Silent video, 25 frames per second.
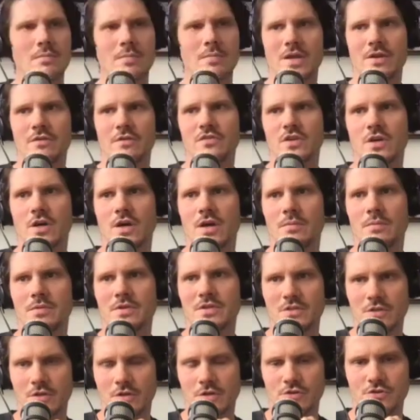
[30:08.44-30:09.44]
amount of time in
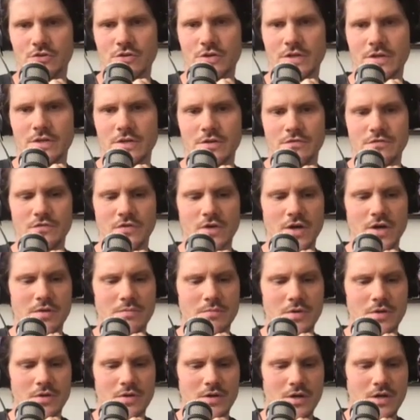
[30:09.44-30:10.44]
solitary
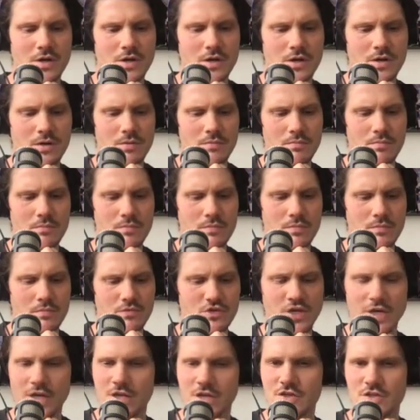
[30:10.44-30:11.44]
confinement
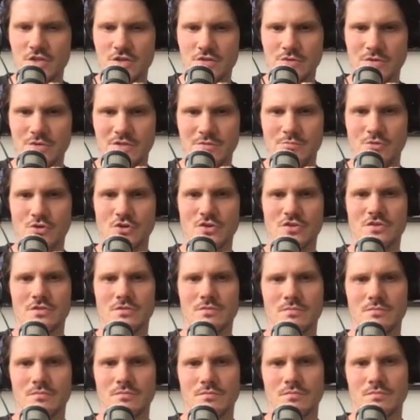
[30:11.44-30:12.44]
changed you as a
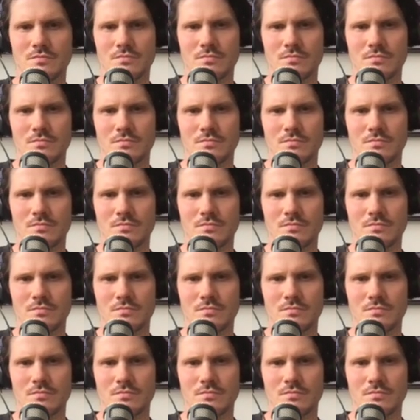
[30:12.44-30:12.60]
person?